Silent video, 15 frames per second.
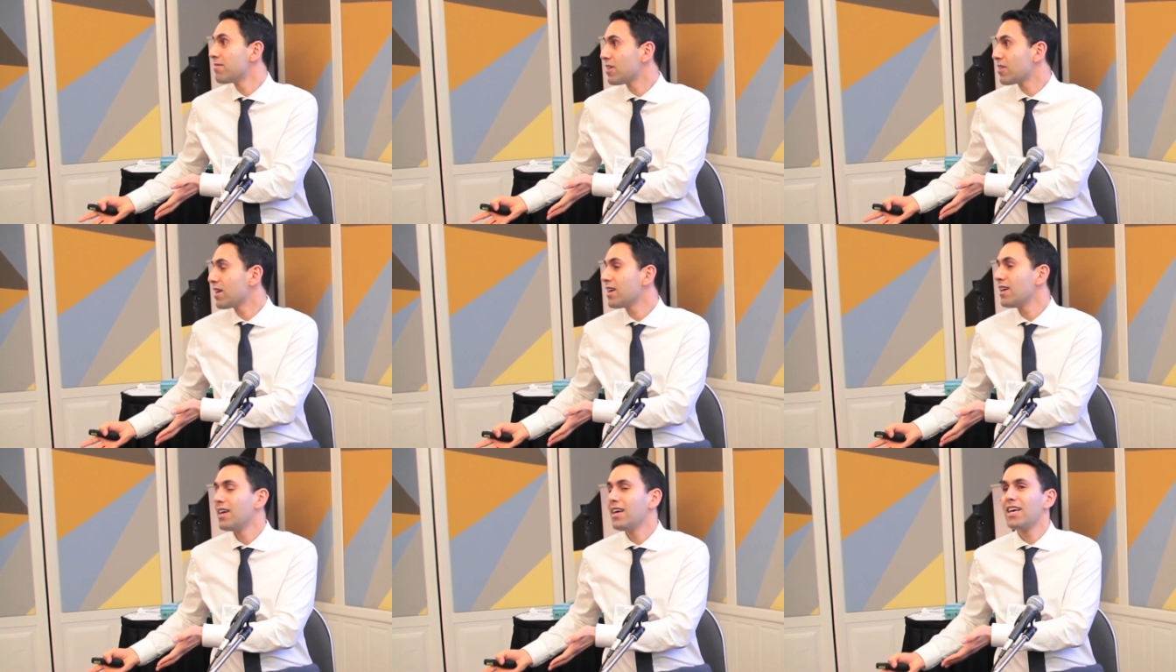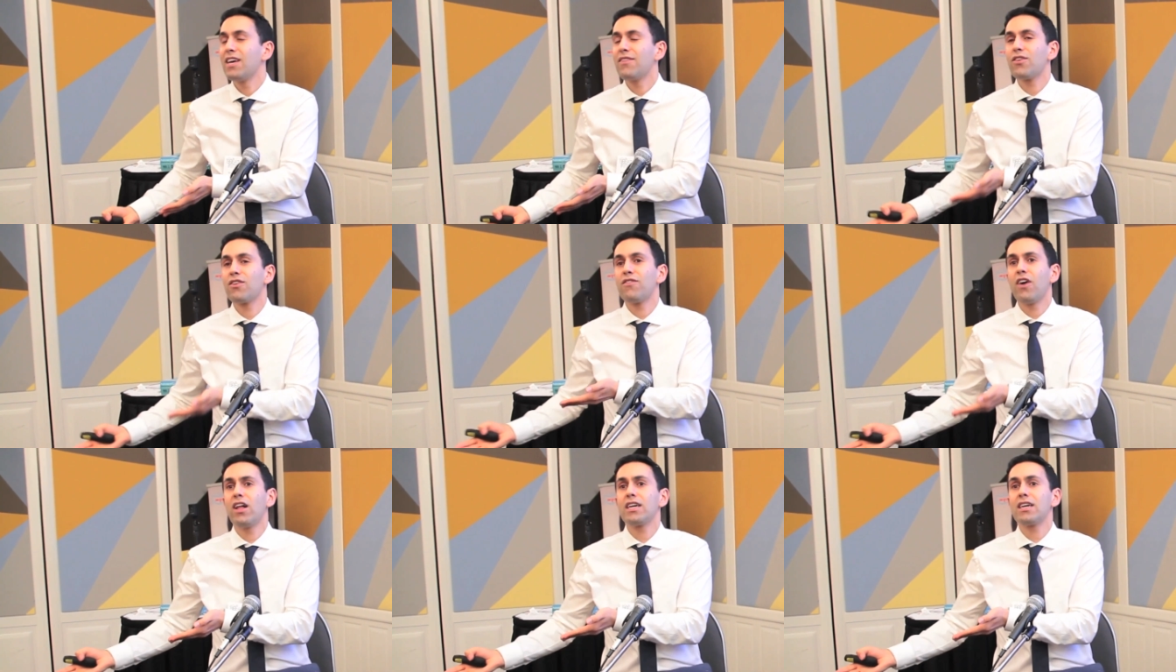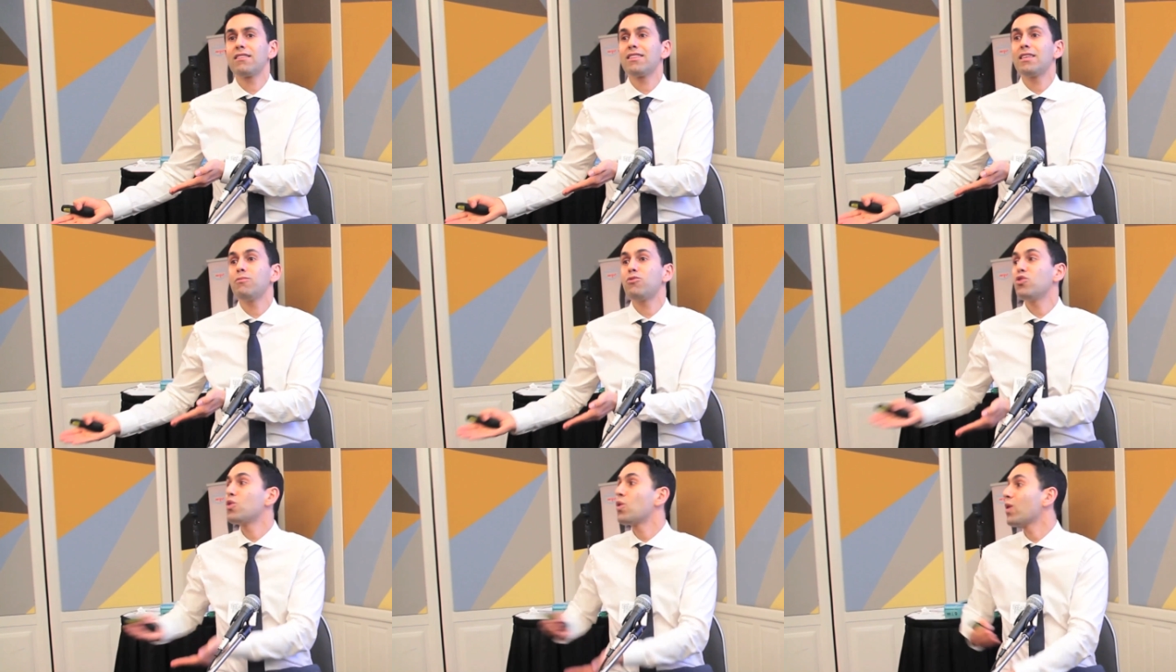Okay? If you're falling asleep
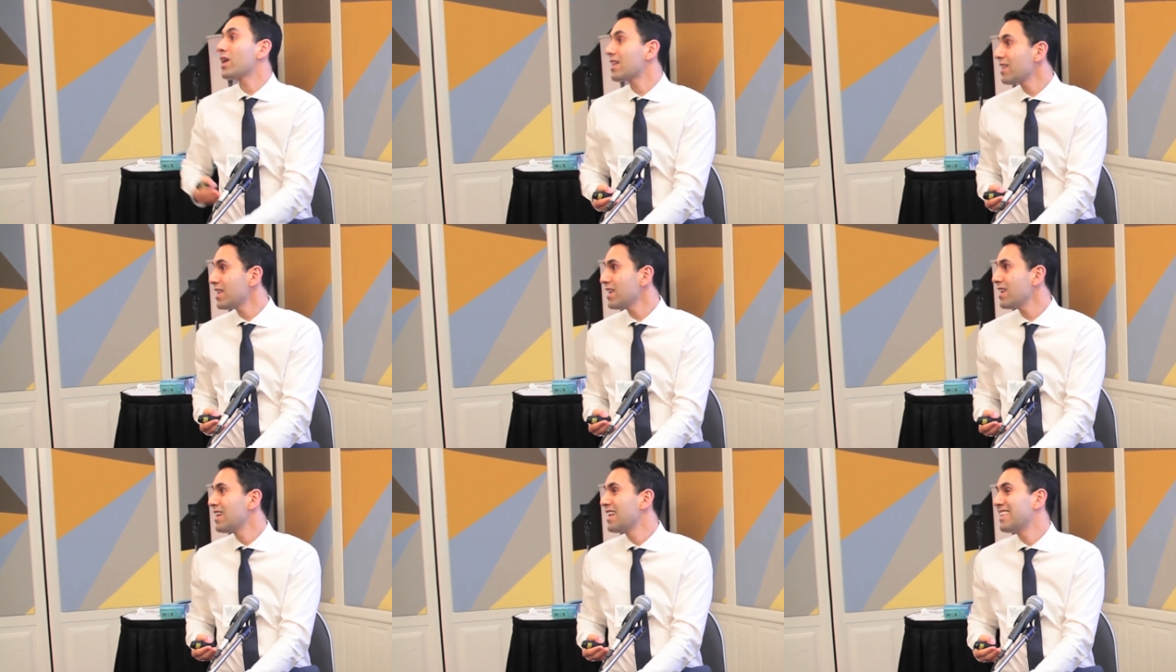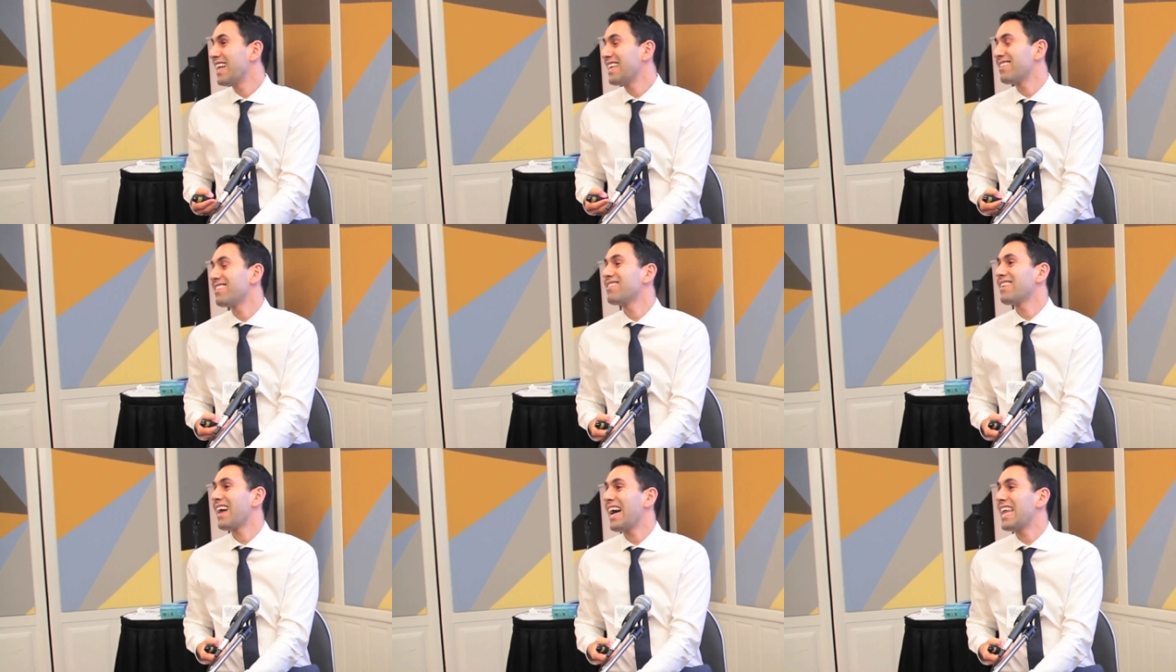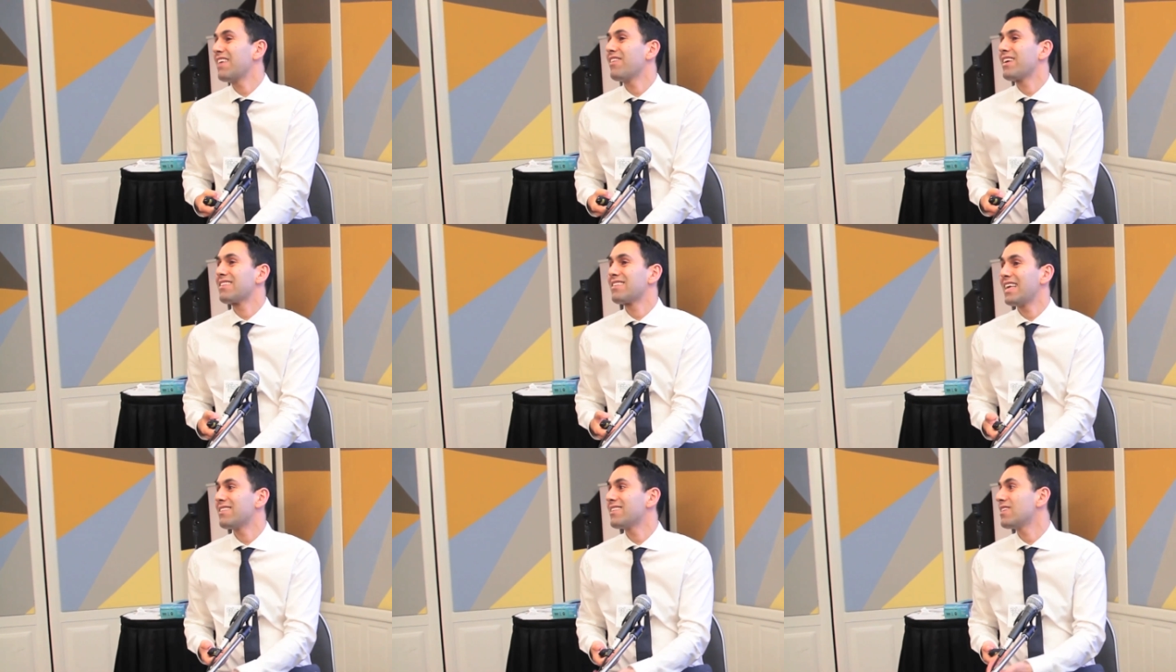too quickly, that's a sign of
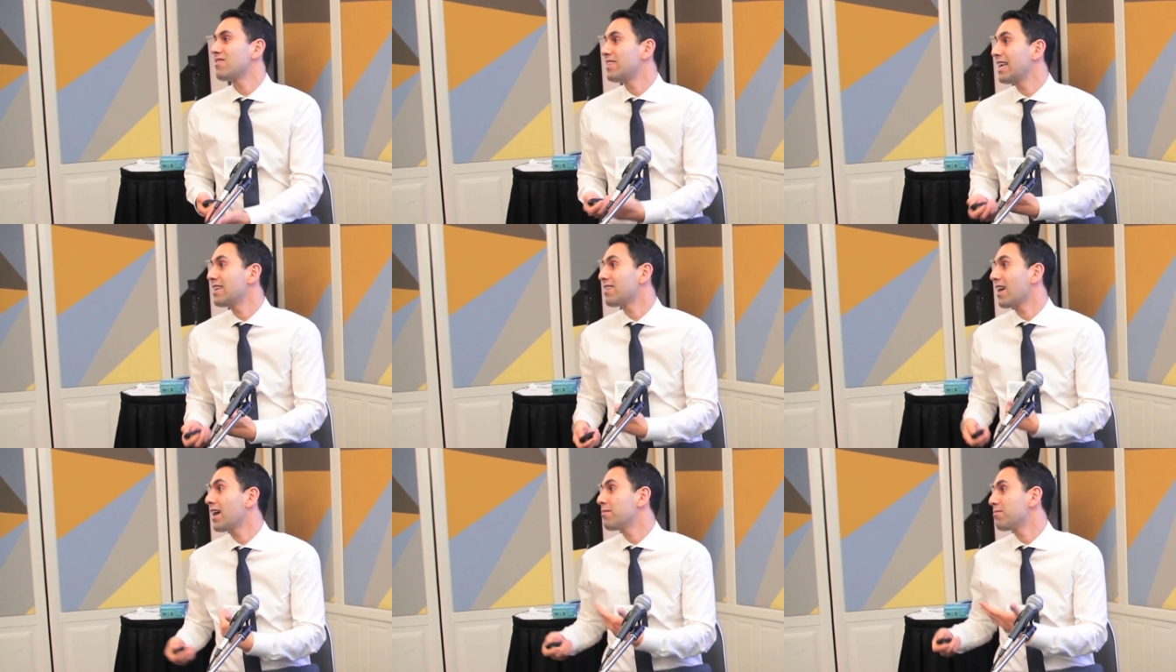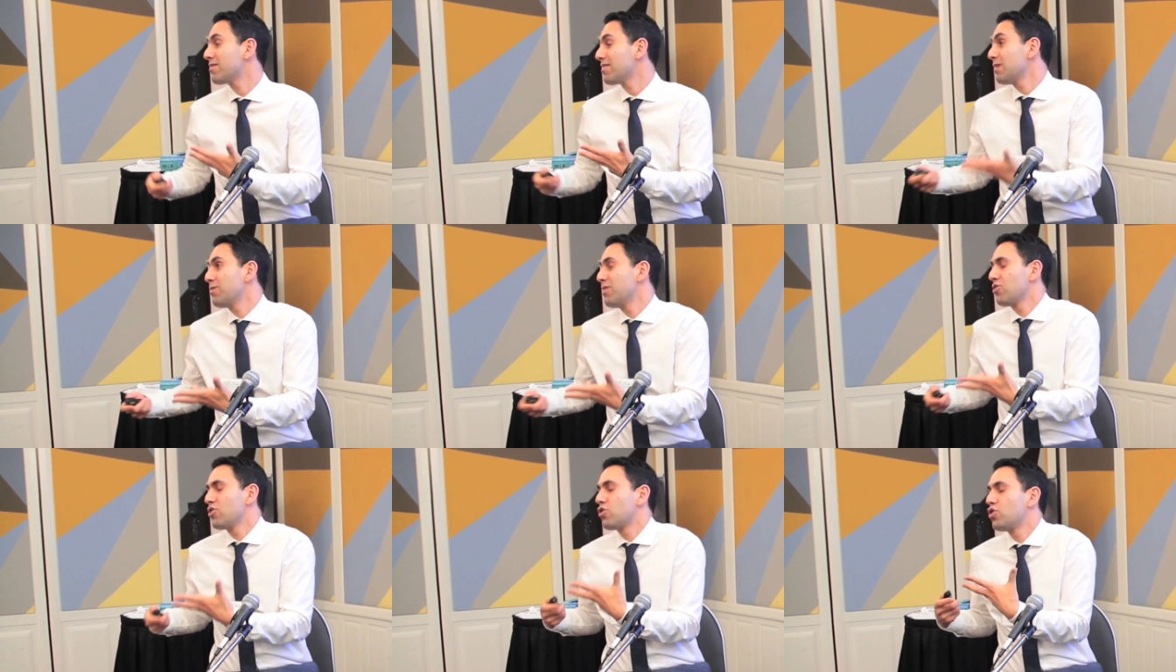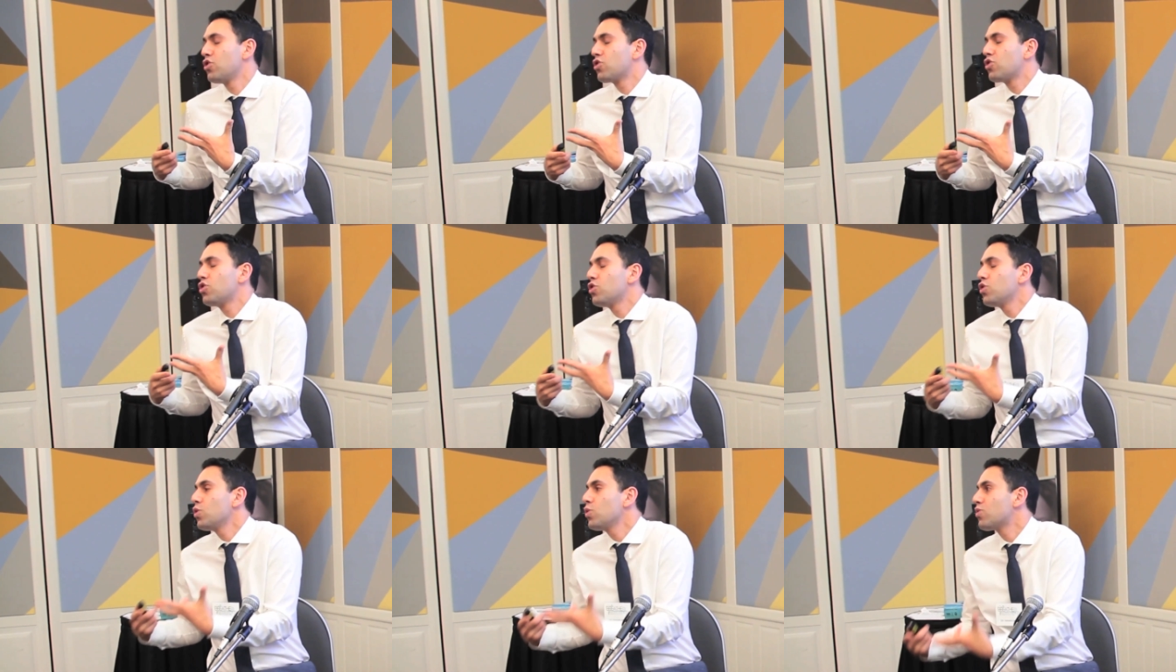excessive daytime sleepiness. You're, you're
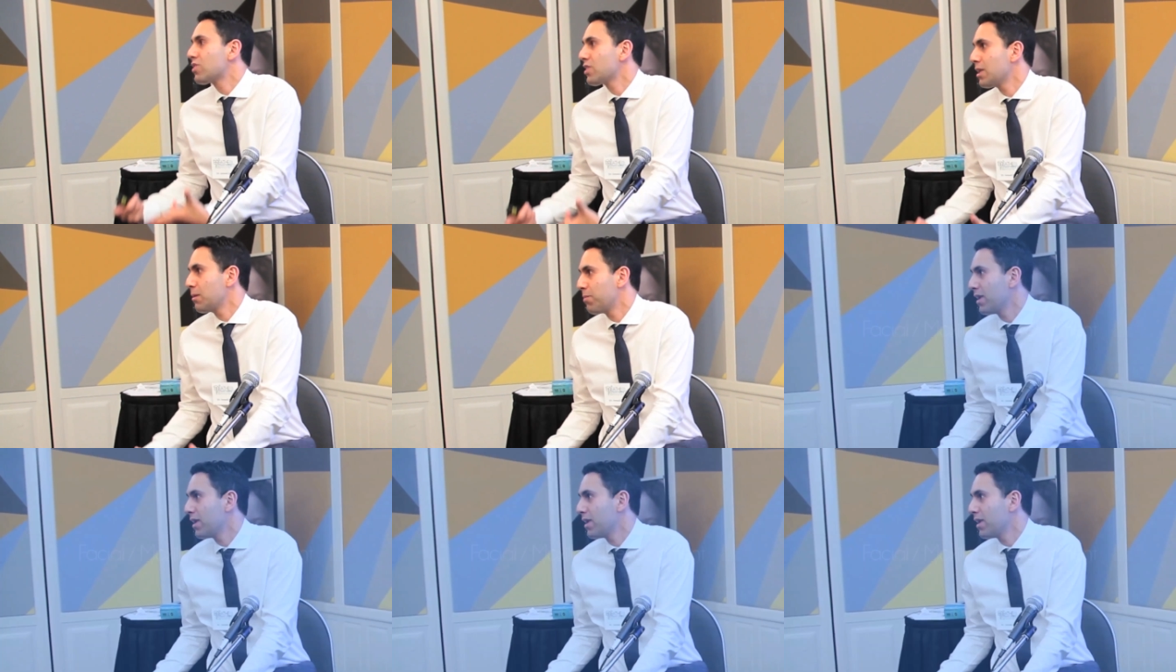too sleepy.